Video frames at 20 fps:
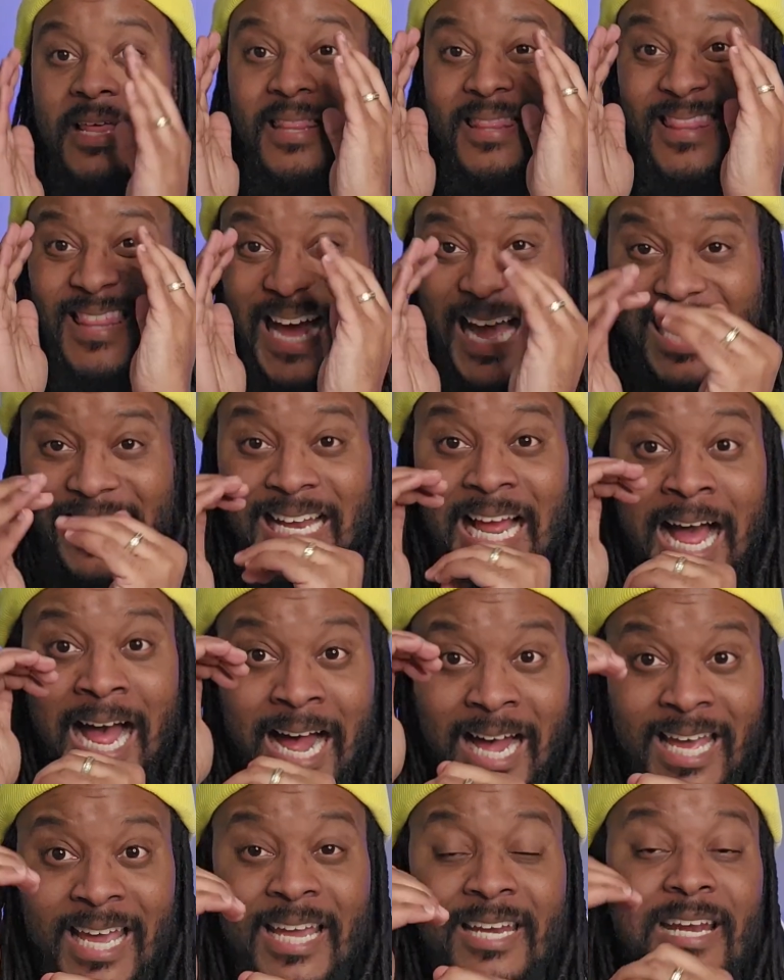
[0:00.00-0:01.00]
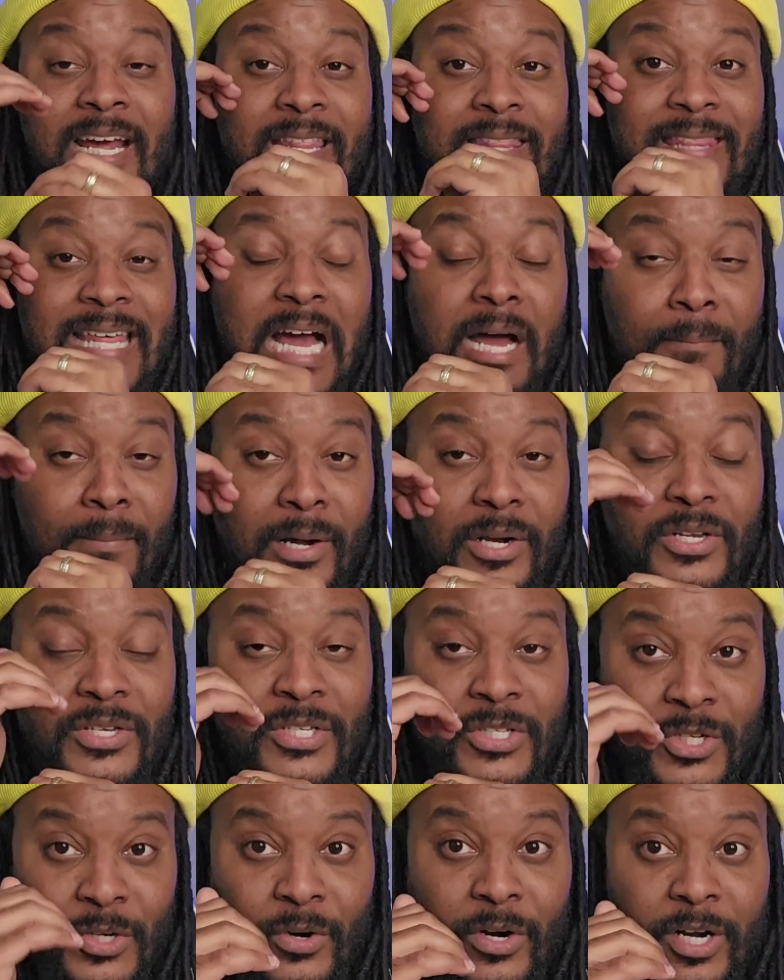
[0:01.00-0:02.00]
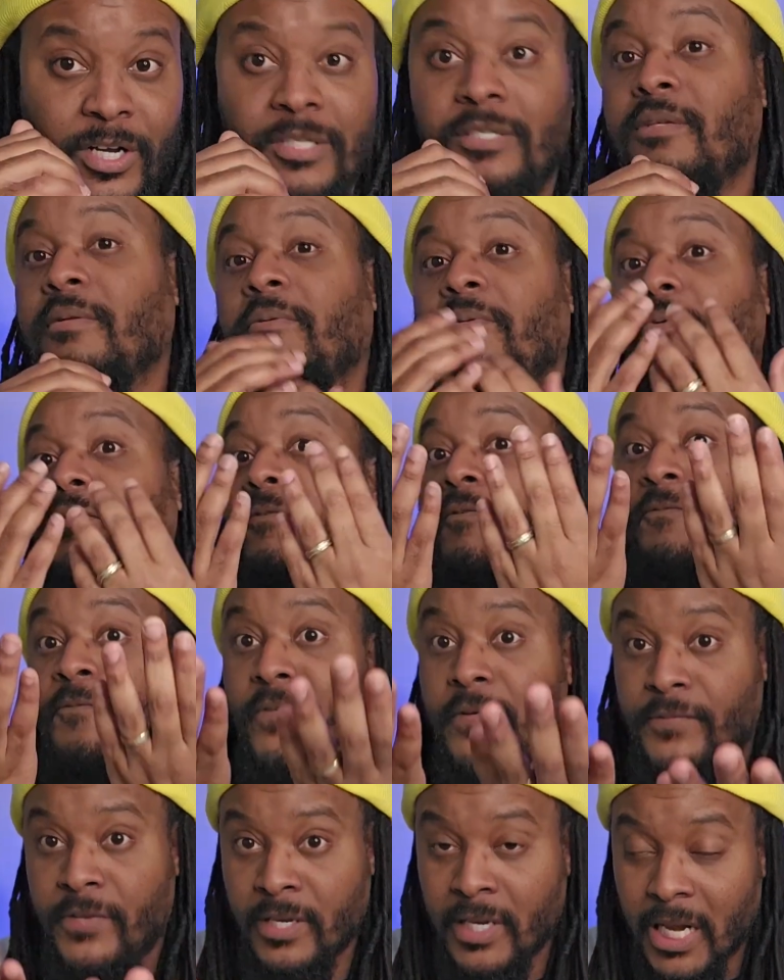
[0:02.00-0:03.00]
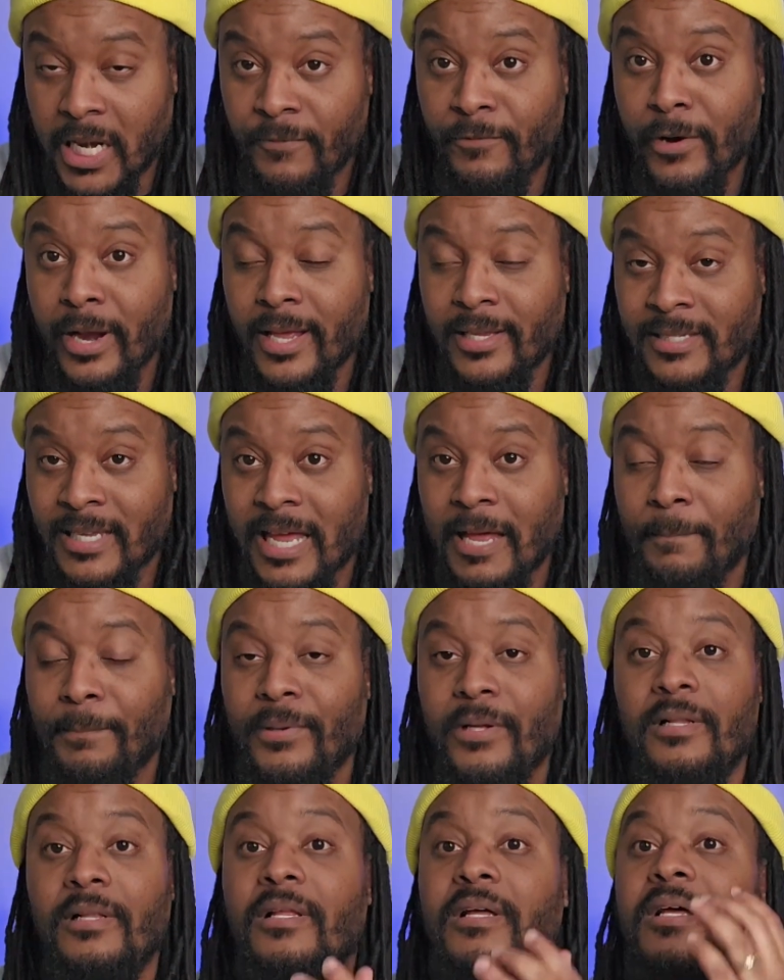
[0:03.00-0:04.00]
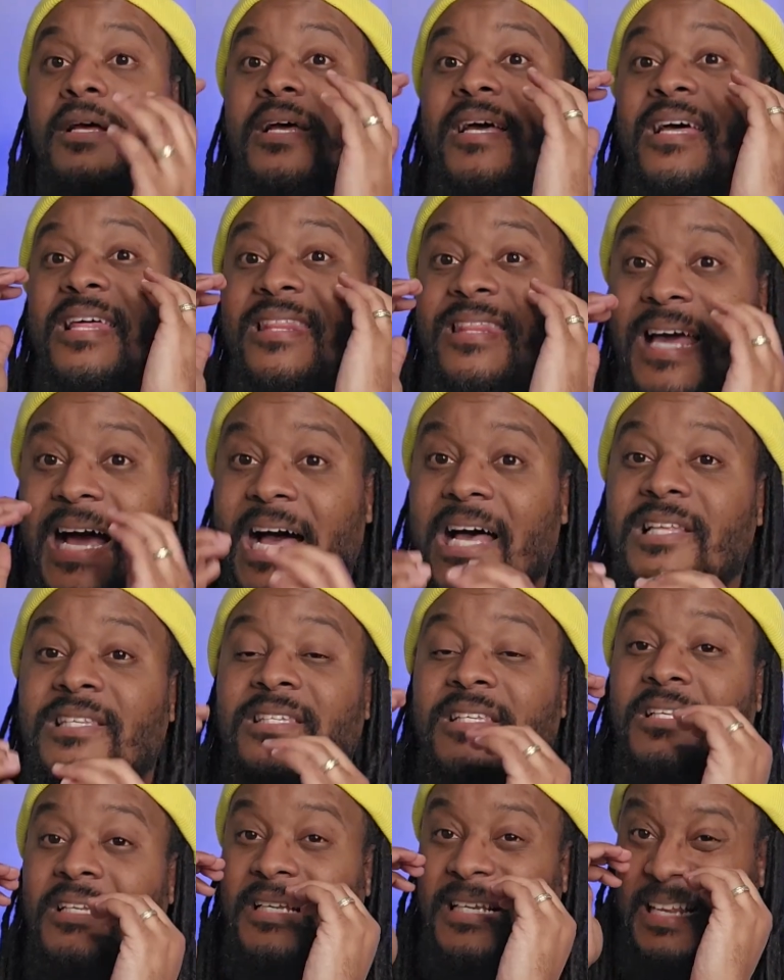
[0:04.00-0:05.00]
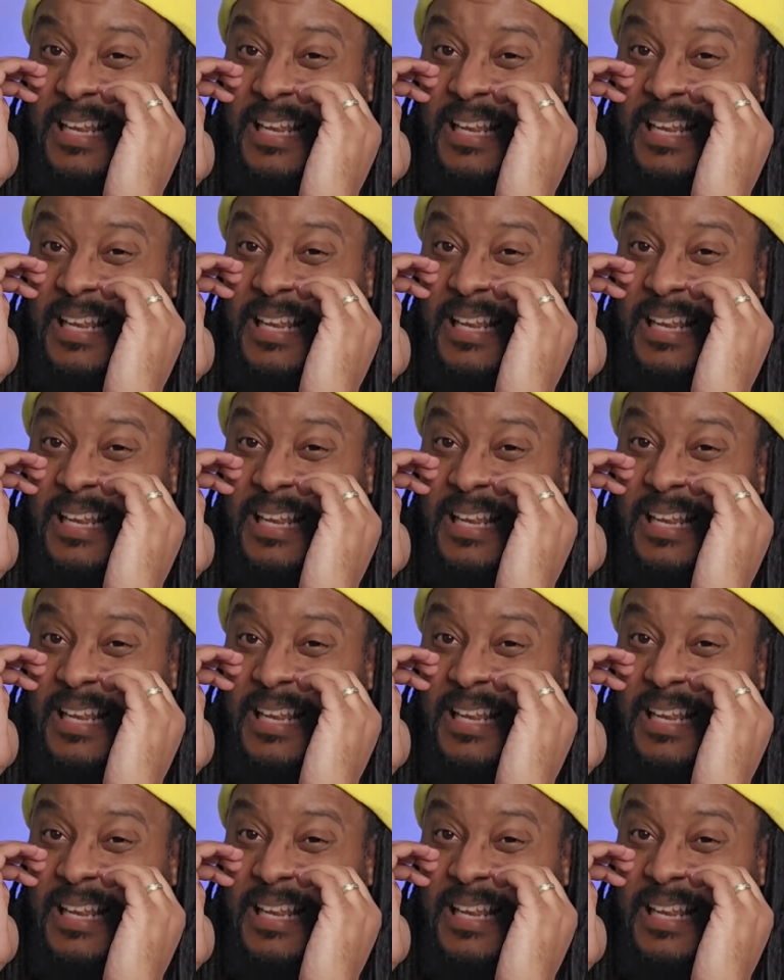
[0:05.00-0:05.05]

That high end and that amount of storage, 5090 for example, that's